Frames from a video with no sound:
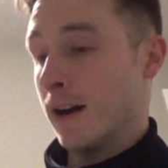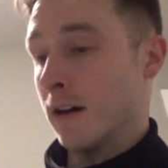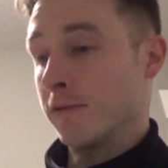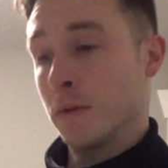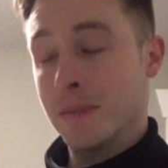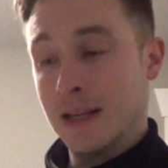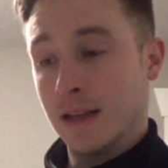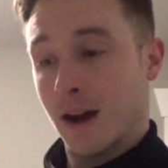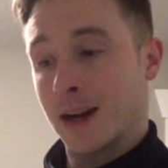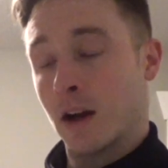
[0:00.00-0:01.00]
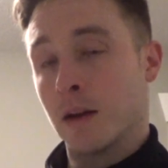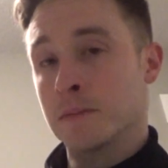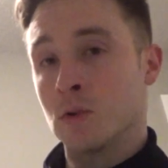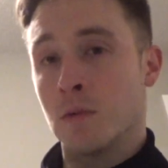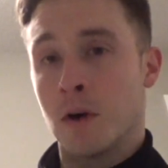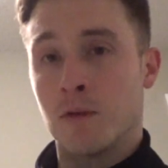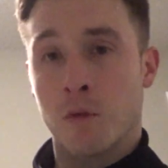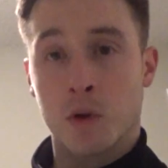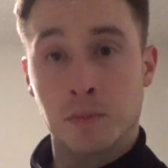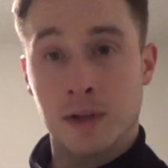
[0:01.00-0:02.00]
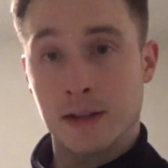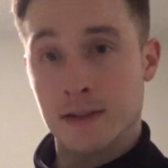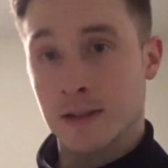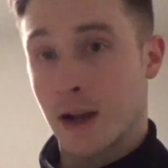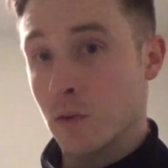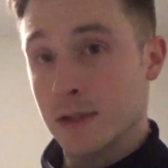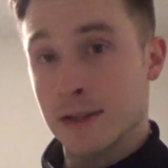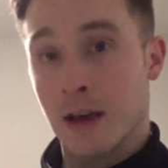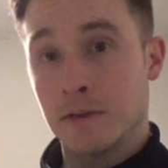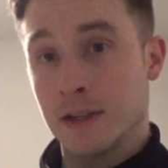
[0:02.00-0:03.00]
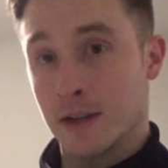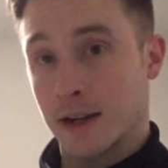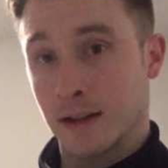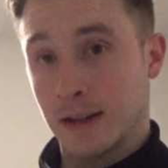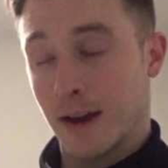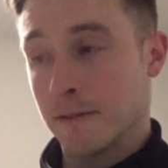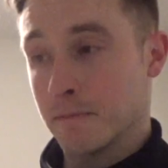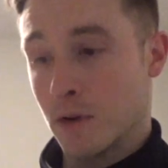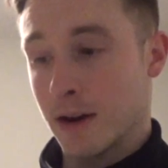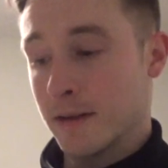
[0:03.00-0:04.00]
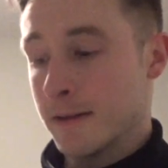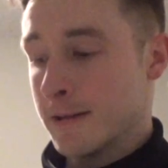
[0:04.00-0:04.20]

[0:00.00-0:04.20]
For me, I got up to about 4 plates. That was as heavy as I could get, right?